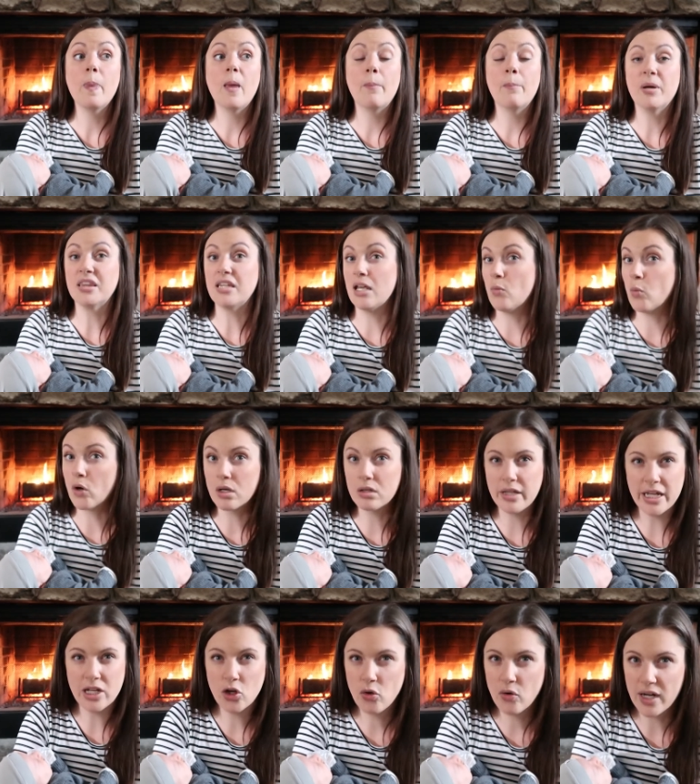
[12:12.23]
but they weren't
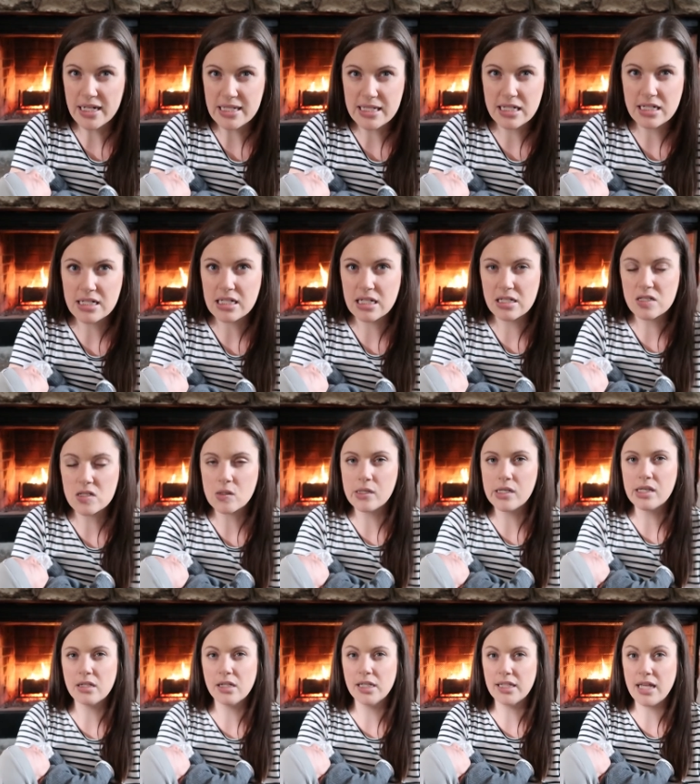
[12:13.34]
like crazy intense or
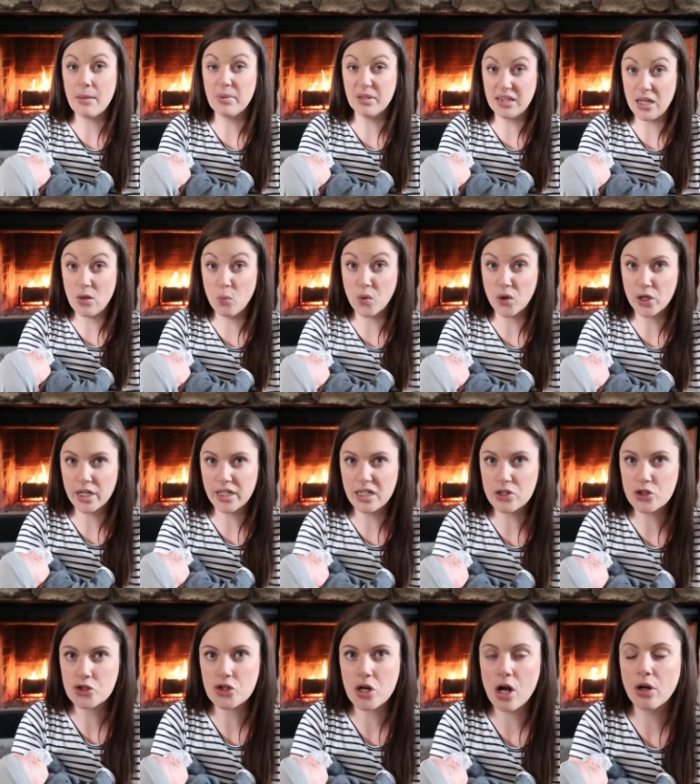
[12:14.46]
anything like that, but they were getting
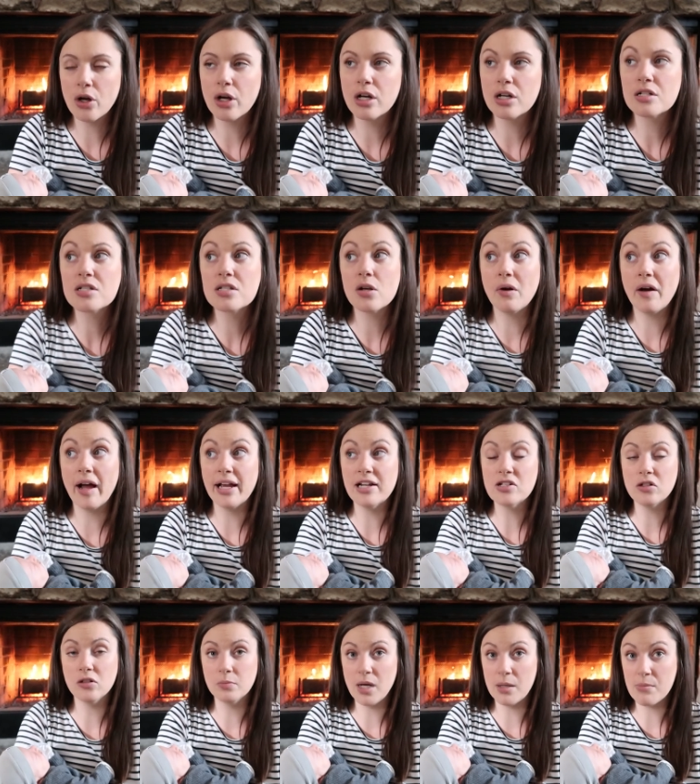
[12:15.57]
stronger. So I
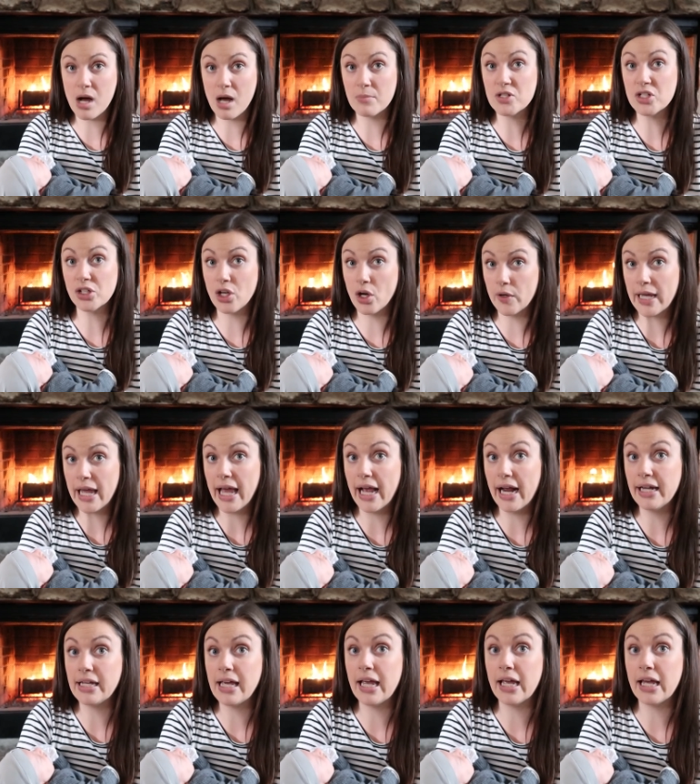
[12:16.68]
told my mom to go
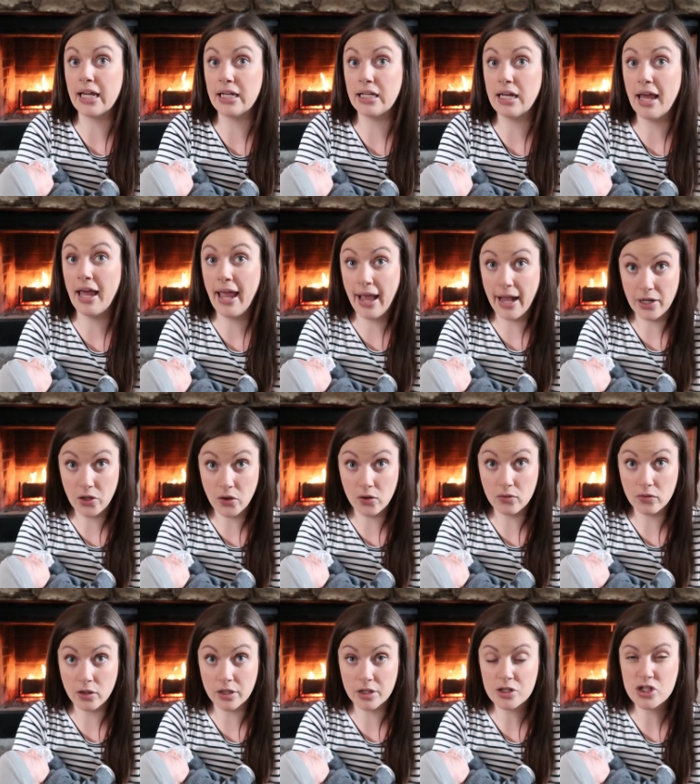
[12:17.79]
ahead and head
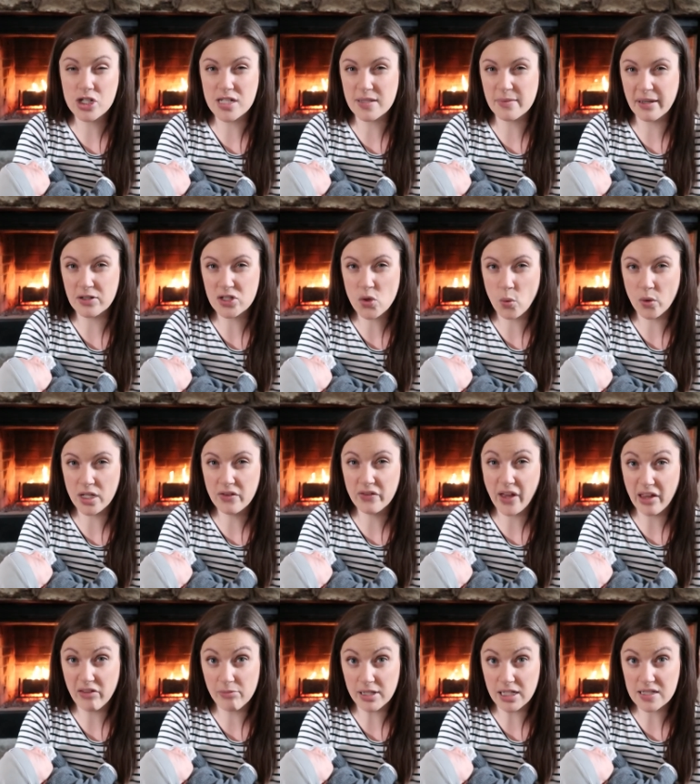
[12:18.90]
over. She's about
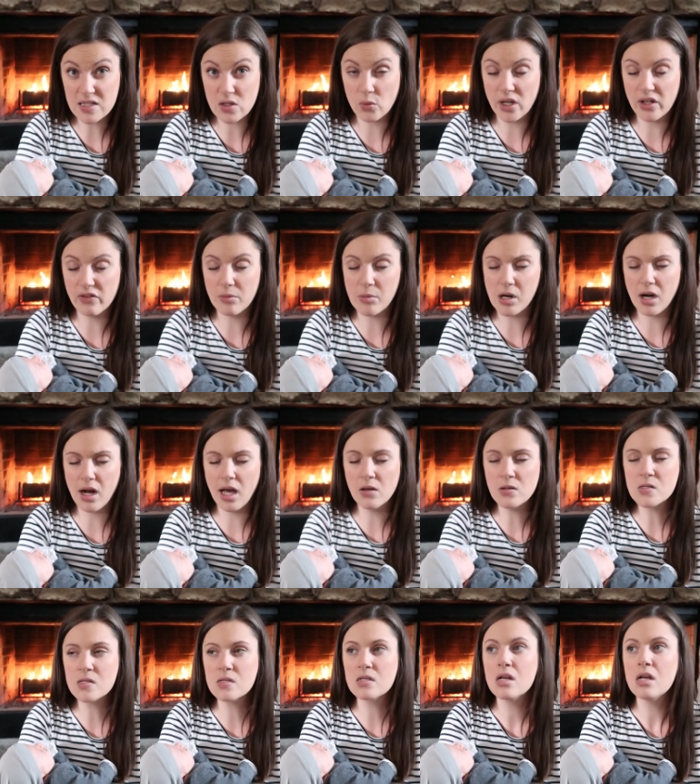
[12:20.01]
25 minutes away from our
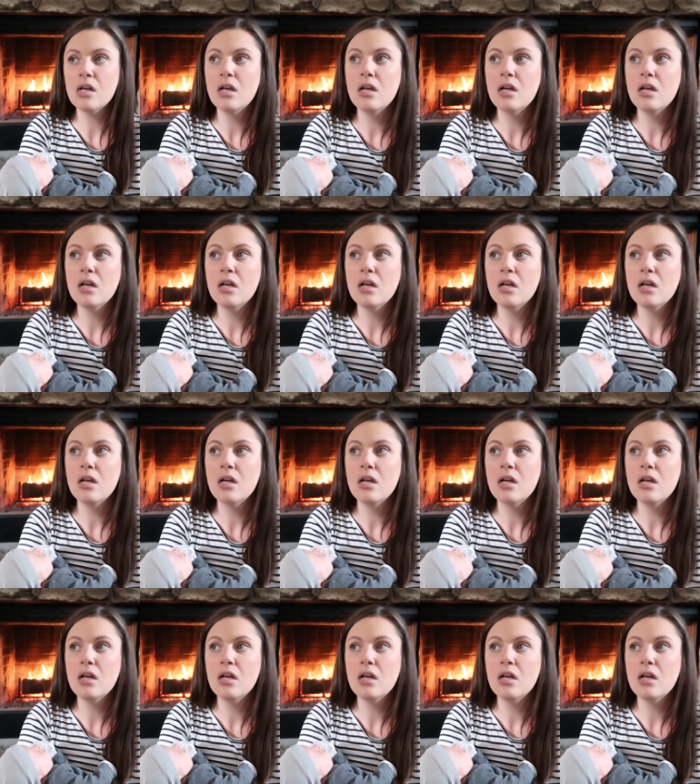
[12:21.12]
house.